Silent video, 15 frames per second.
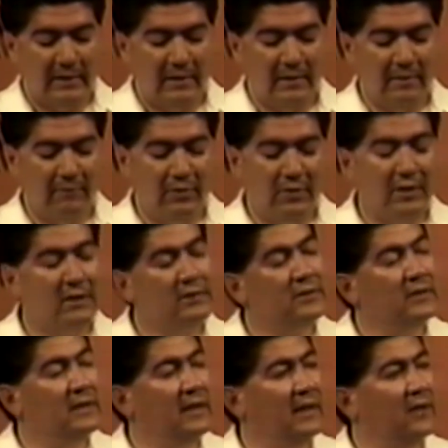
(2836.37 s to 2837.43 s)
And if you're here
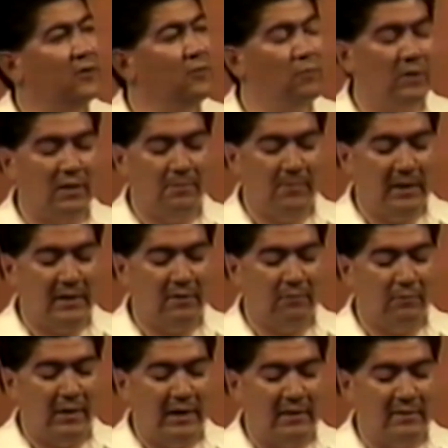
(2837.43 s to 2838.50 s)
today and you want to make it
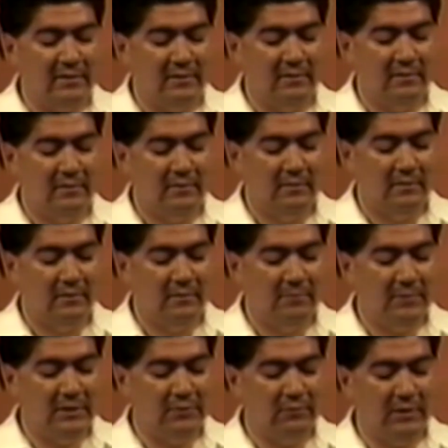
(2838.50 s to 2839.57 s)
right
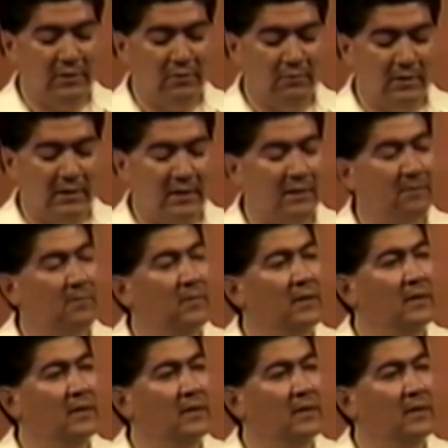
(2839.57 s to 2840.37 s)
between you and Him,